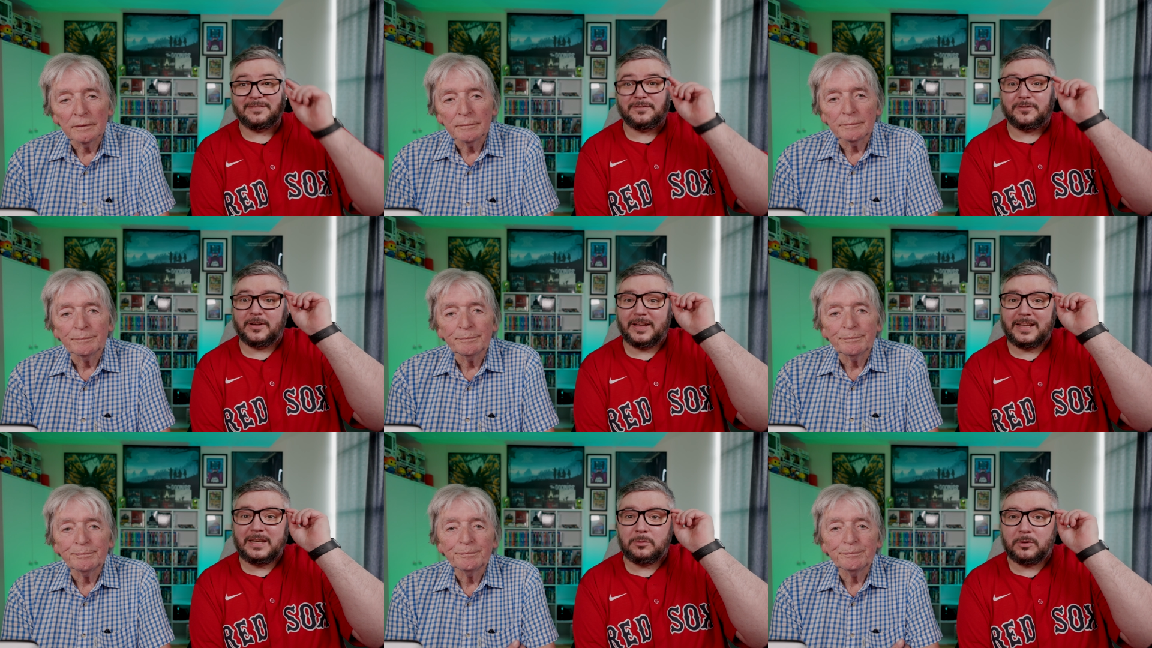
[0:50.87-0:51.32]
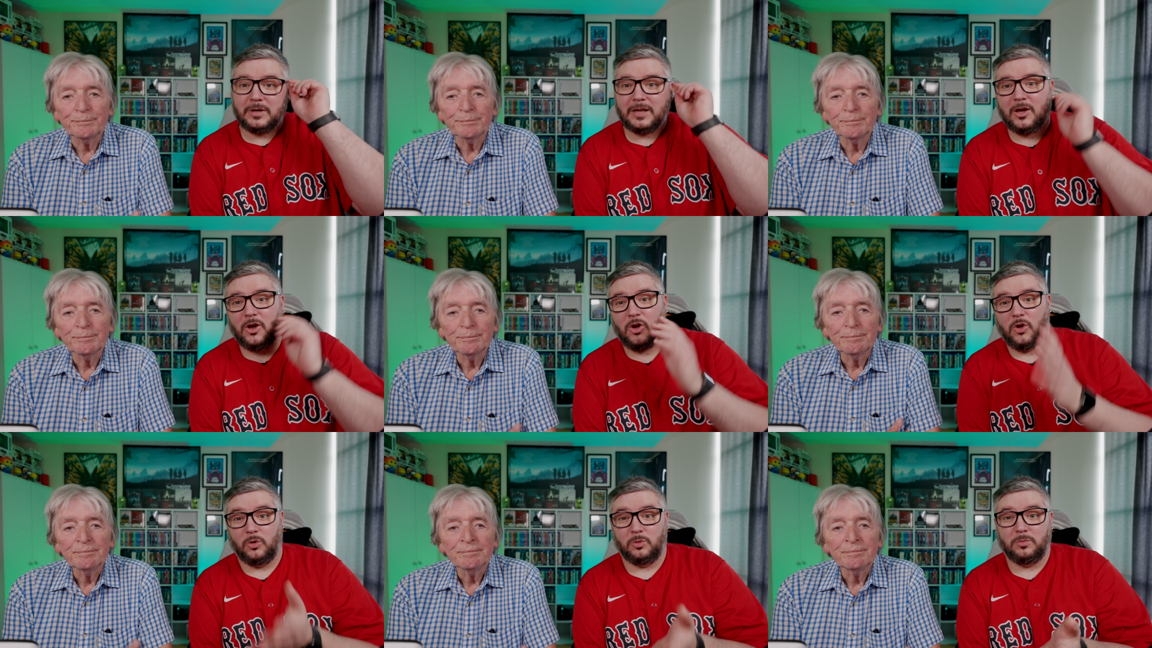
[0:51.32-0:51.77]
Speaker 1: for anyone
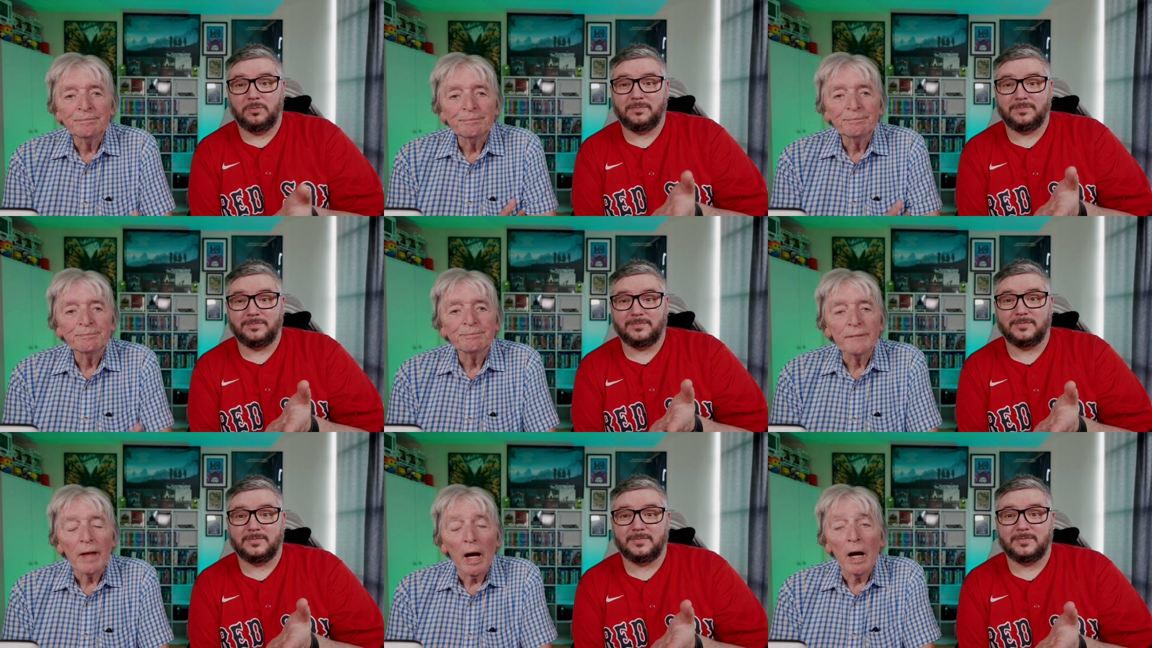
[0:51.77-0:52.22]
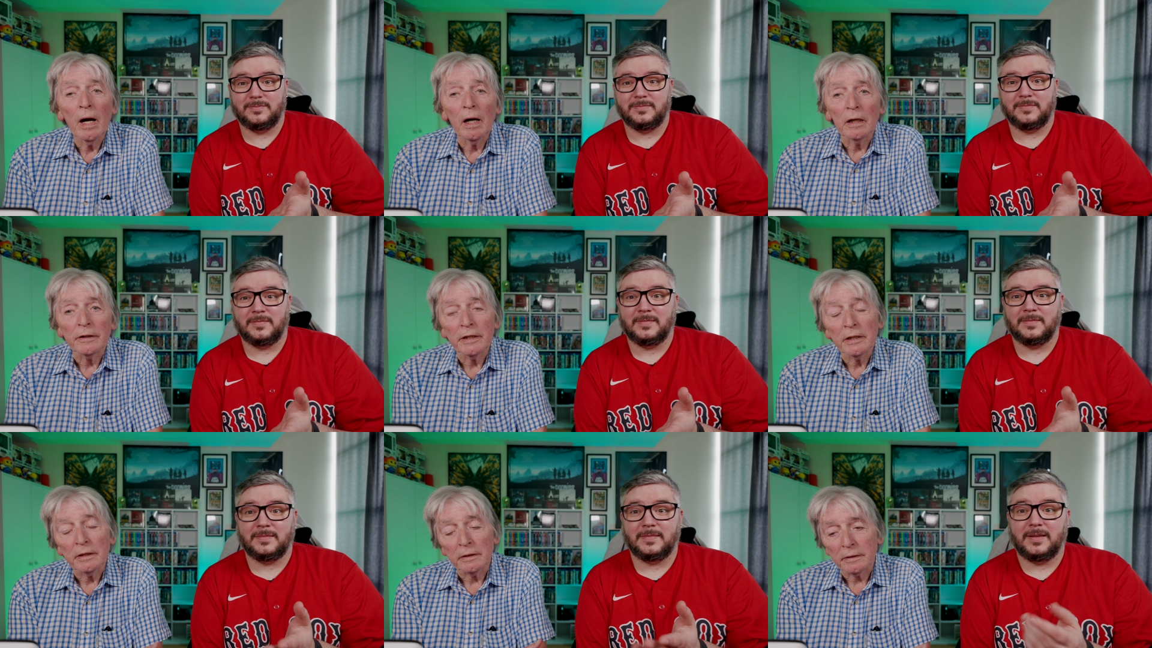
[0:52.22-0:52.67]
at home,
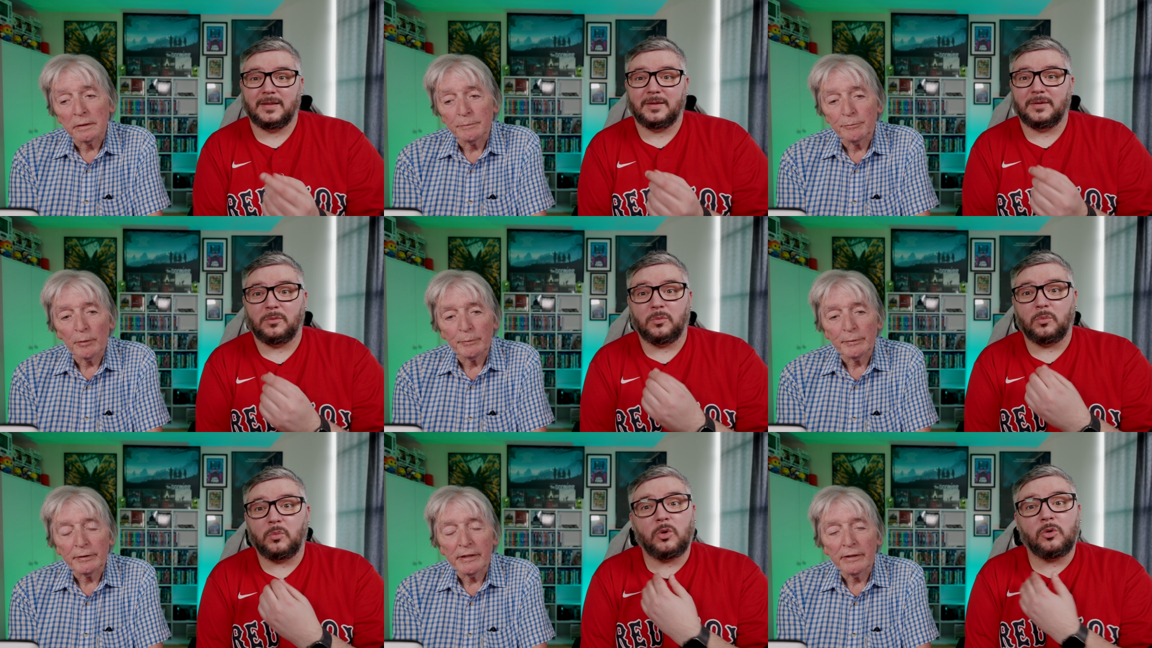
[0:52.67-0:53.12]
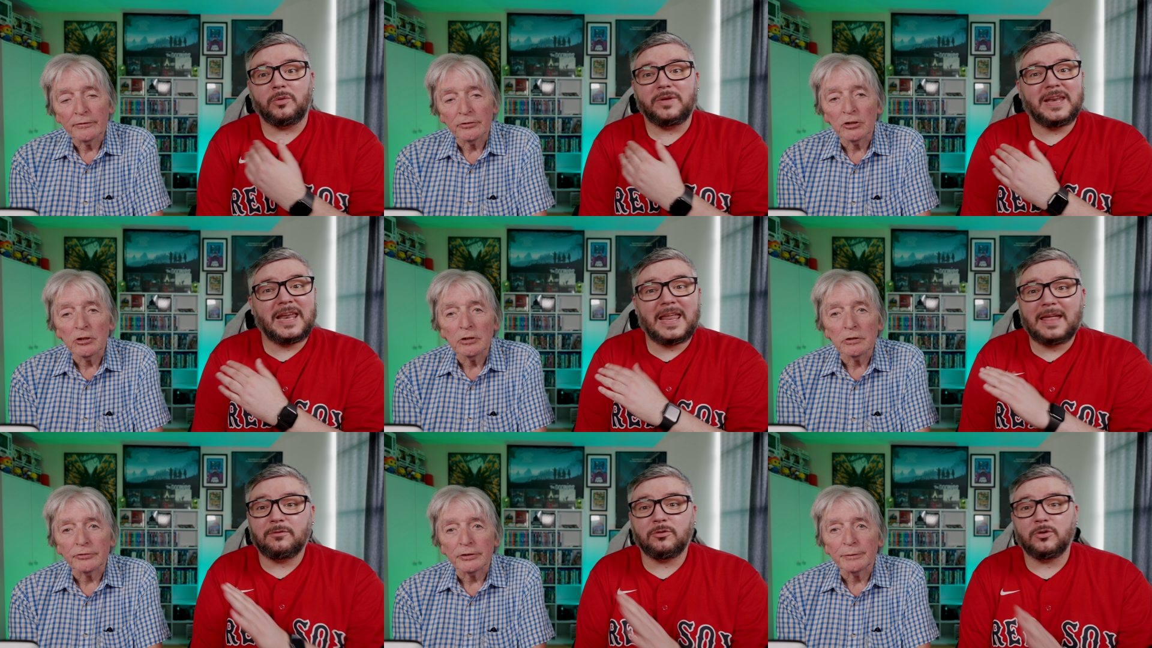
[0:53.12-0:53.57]
they probably will
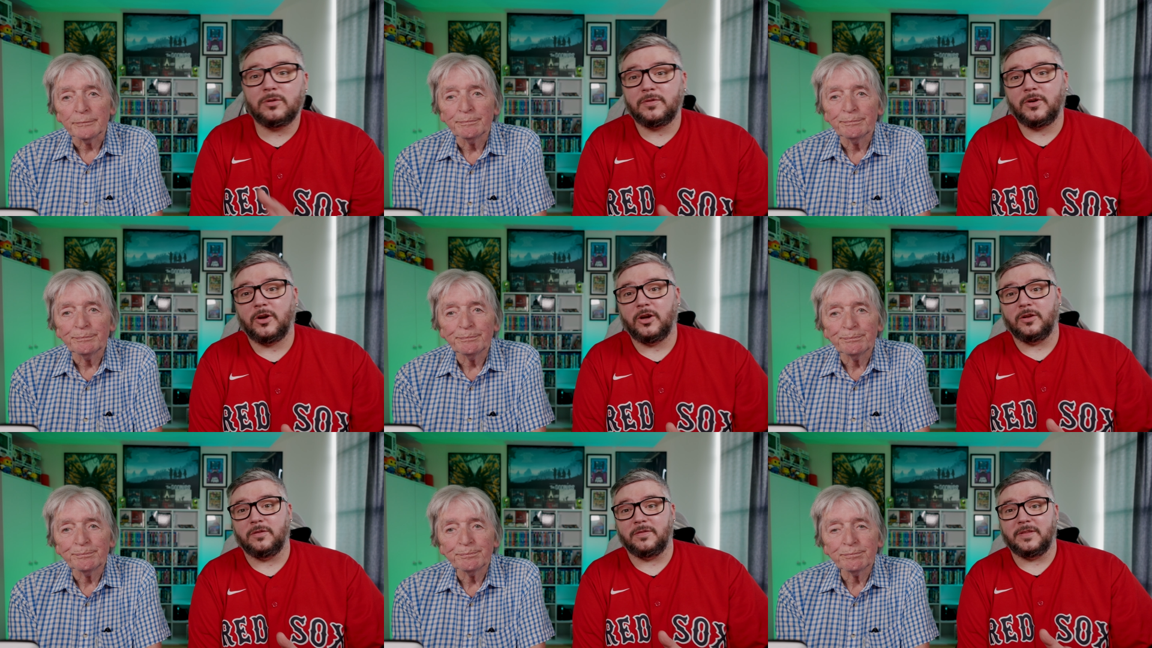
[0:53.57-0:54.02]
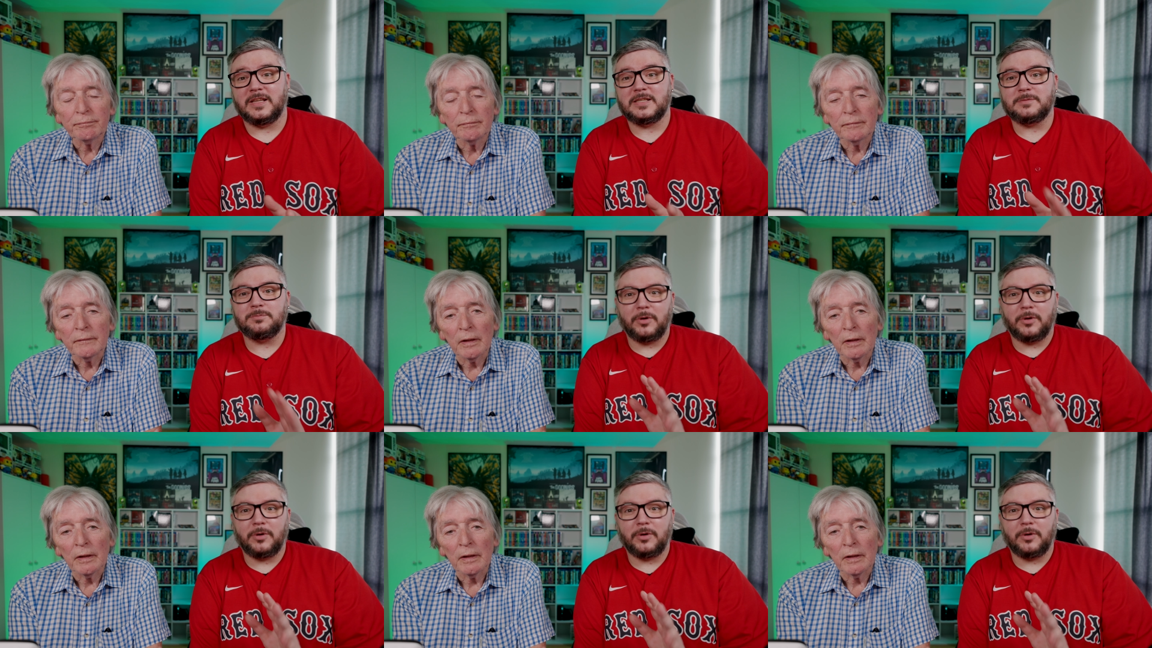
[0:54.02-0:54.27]
never have heard of this,